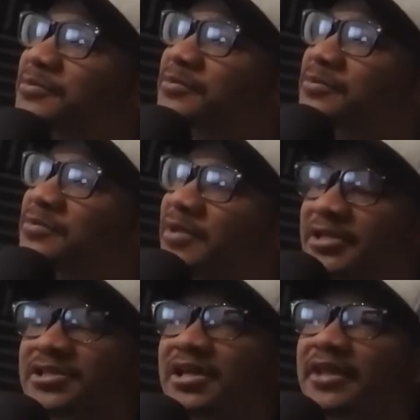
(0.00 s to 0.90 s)

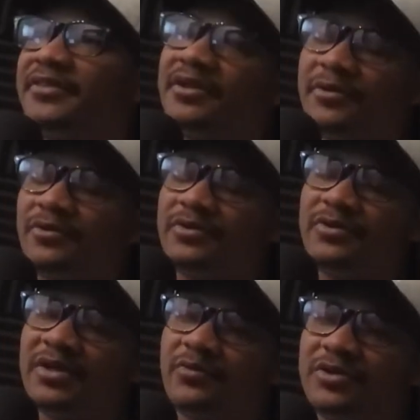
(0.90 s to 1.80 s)
Actually, I think I only know
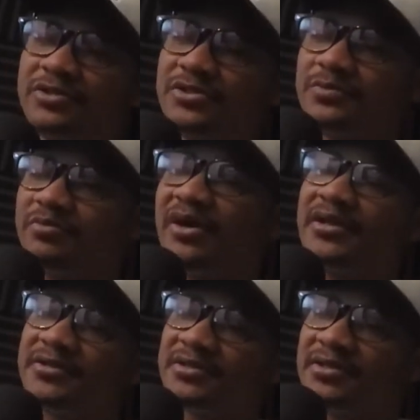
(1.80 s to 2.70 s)
like one or two, but
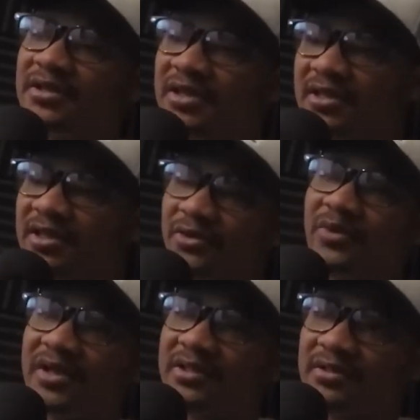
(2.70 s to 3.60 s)
either
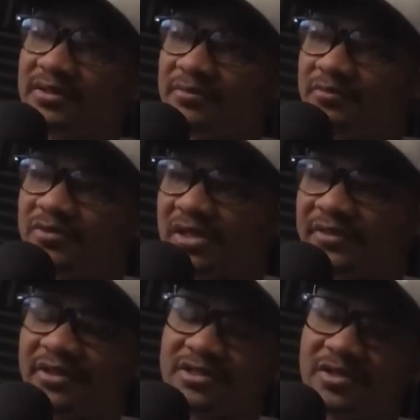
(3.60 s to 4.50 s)
way, I
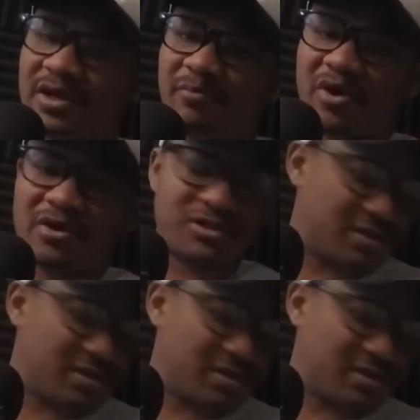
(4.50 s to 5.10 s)
think it's partially a